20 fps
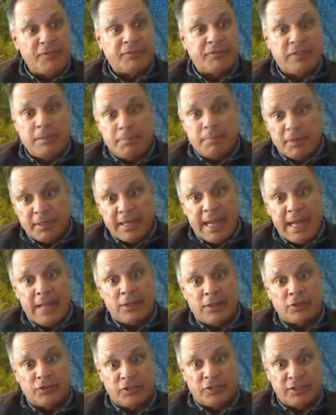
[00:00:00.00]
$15 billion
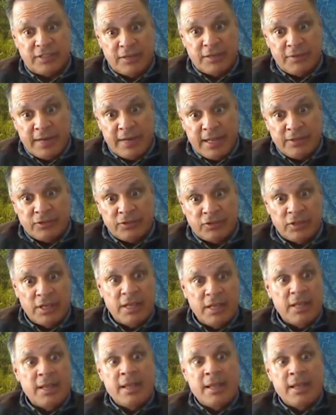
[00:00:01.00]
in dividends.
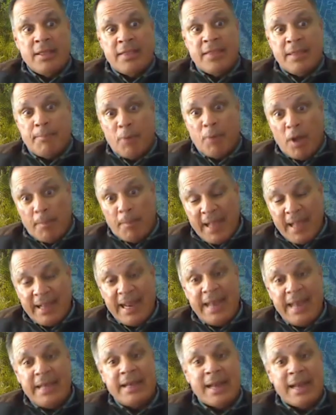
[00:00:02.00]
They bought back
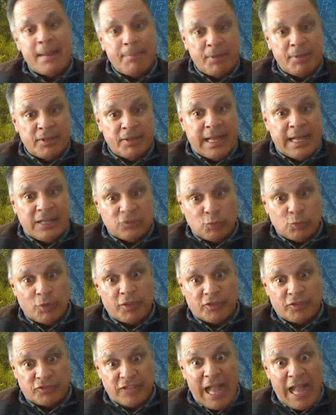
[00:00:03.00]
$89 billion worth of
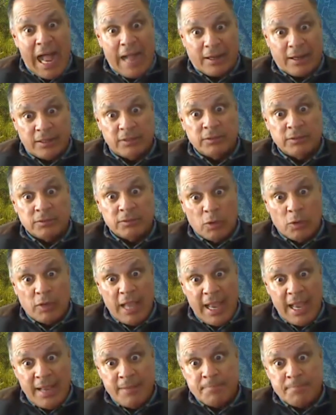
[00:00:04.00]
stock.
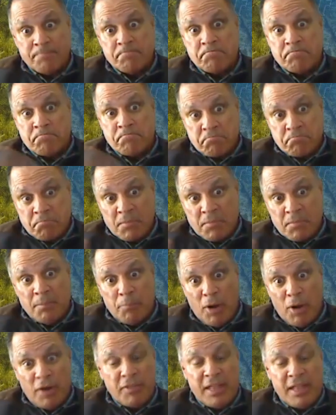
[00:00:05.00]
Okay?
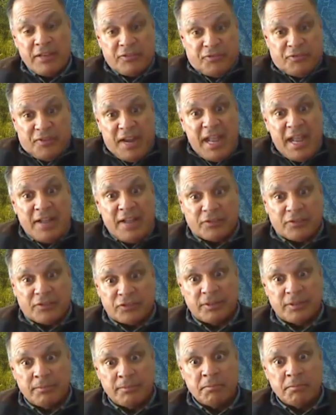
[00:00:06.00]
Part of that's
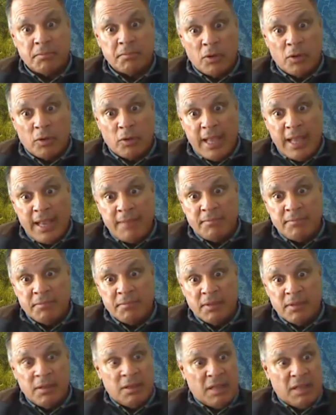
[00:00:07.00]
financed. Okay?
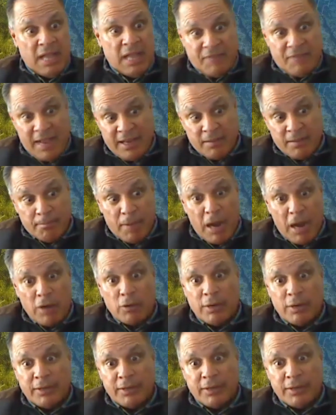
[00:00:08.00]
If I can
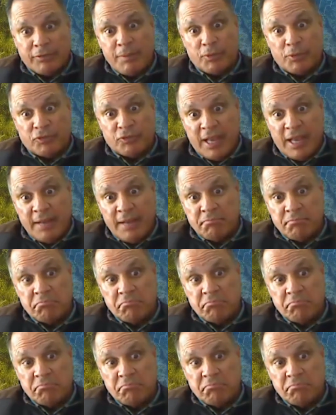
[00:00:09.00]
borrow at 3%,